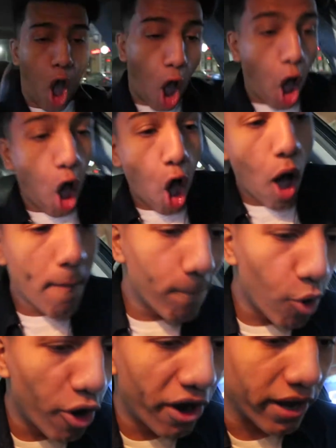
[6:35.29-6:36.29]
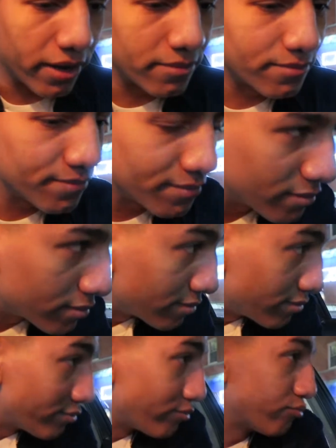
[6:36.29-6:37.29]
Oh, I'm boring.
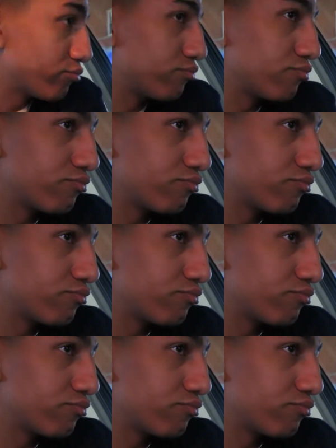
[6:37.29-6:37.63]
Mm.